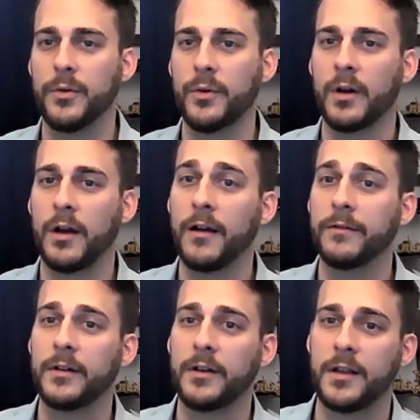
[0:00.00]
You can
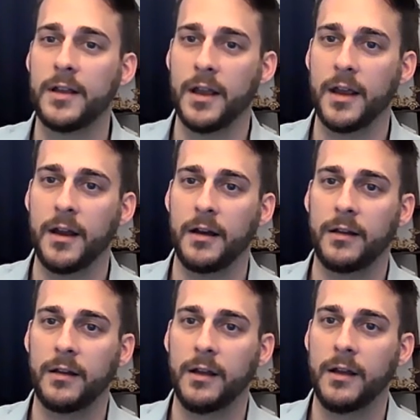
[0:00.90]
often
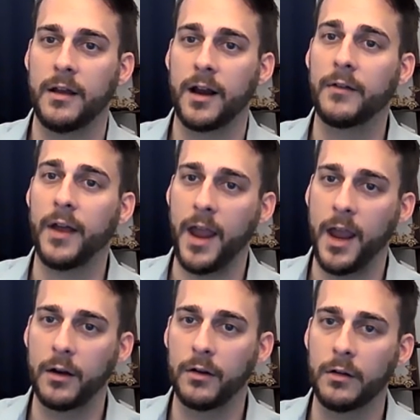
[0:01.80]
get kind of a
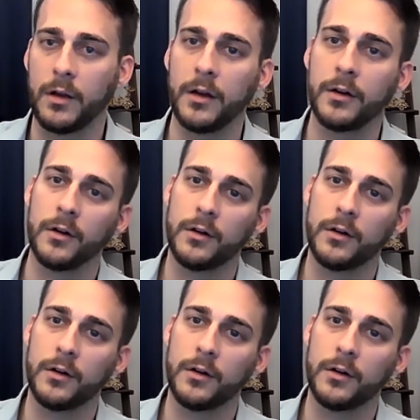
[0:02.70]
handle on